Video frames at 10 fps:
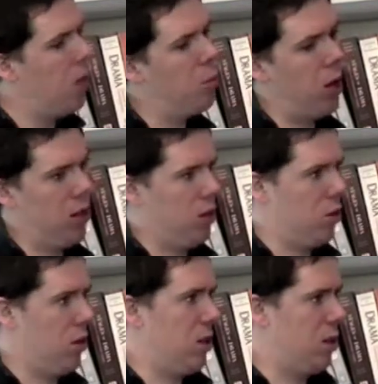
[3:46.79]
brain
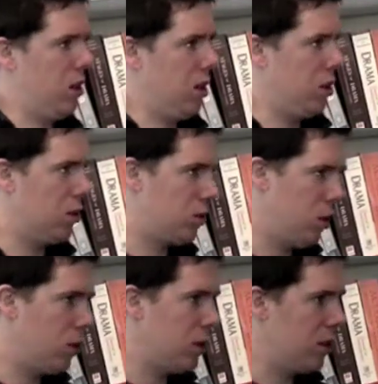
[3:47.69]
injuries and
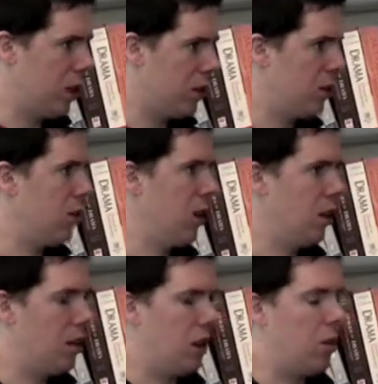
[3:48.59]
strokes and that sort of thing,
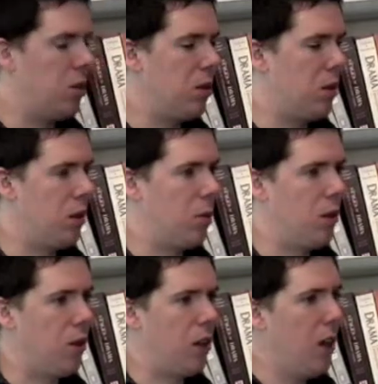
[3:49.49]
and therapy for Good
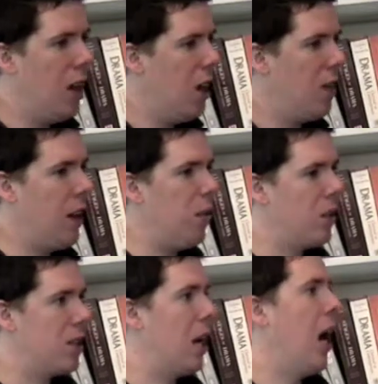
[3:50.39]
Mother, and they
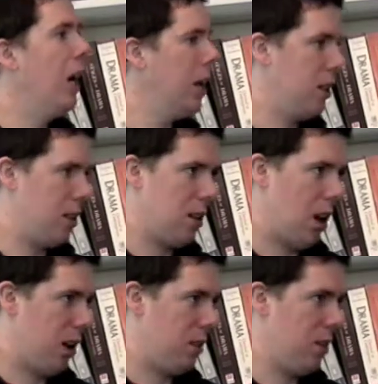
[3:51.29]
were dying to
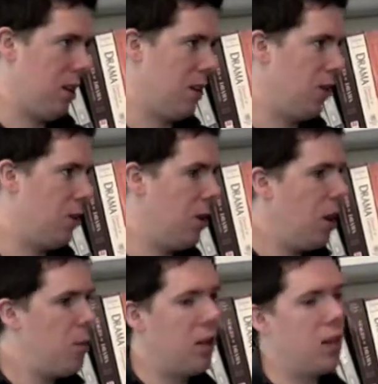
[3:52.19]
talk to me,
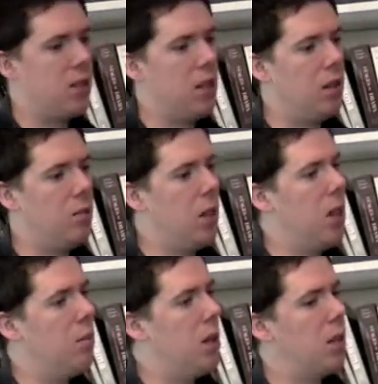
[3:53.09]
because
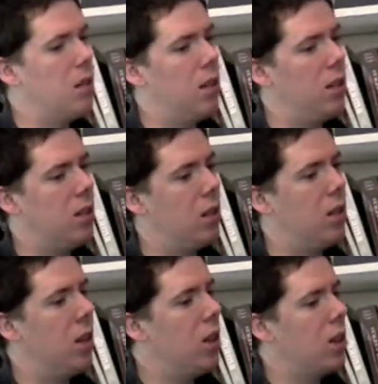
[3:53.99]
it meant that
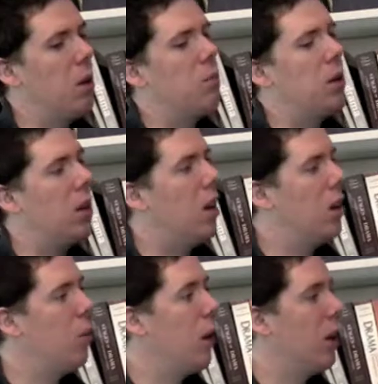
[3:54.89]
there might be
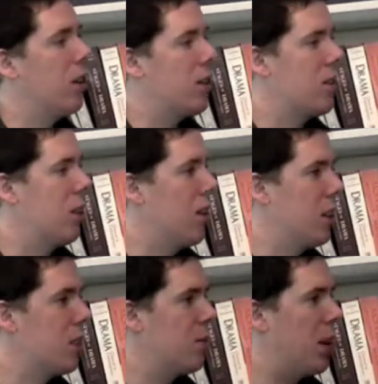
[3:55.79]
an awareness, the
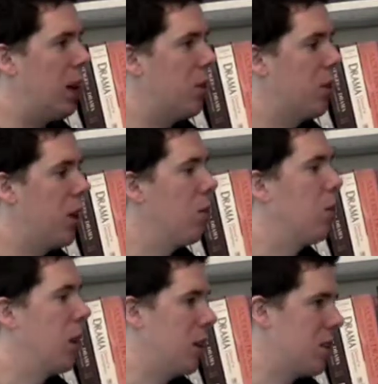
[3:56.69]
audience might have a greater
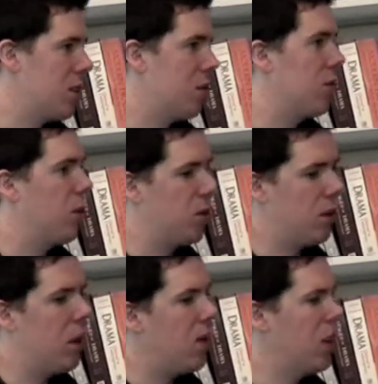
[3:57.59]
awareness of
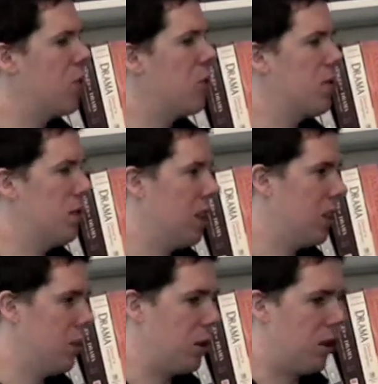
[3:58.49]
the issues that they
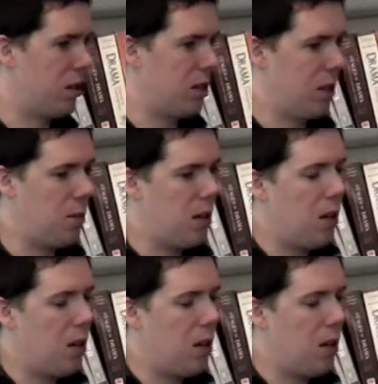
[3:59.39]
deal with all the time.